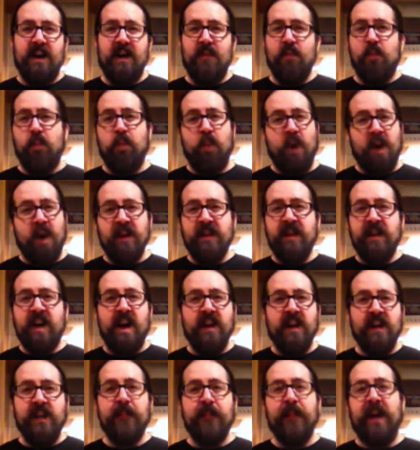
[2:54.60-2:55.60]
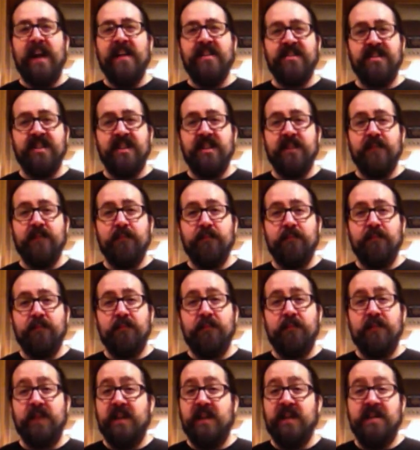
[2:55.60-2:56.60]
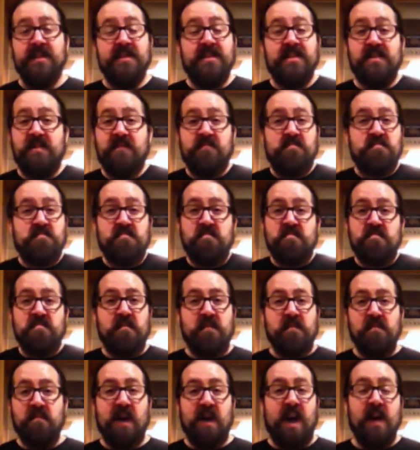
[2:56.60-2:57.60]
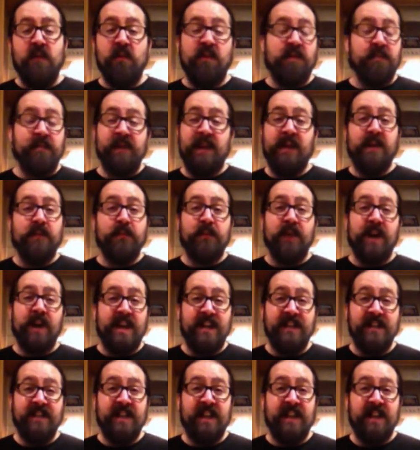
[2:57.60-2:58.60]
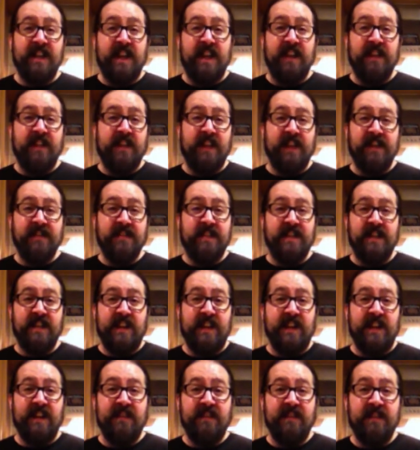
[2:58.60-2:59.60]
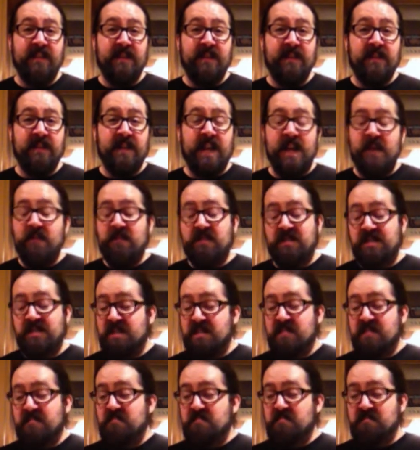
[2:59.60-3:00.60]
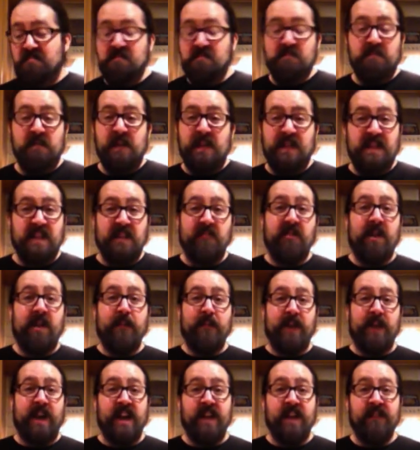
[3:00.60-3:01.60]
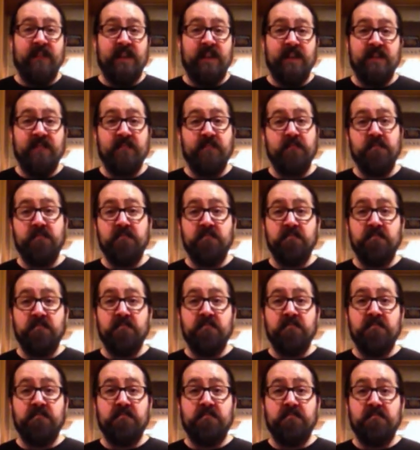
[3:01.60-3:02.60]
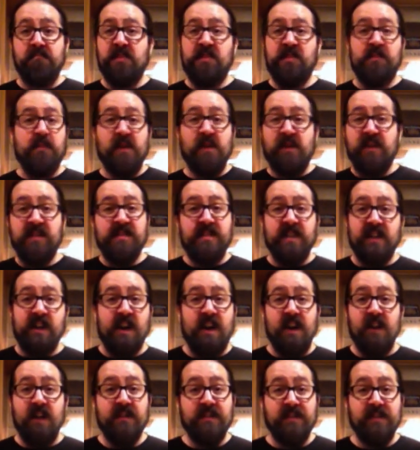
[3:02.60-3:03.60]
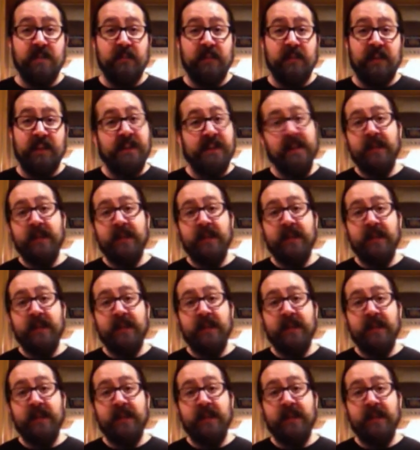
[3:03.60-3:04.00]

1 honey badger, because I wouldn't be able to put anything else in here. It would just beat the crap out of it and smoke a cigar or something.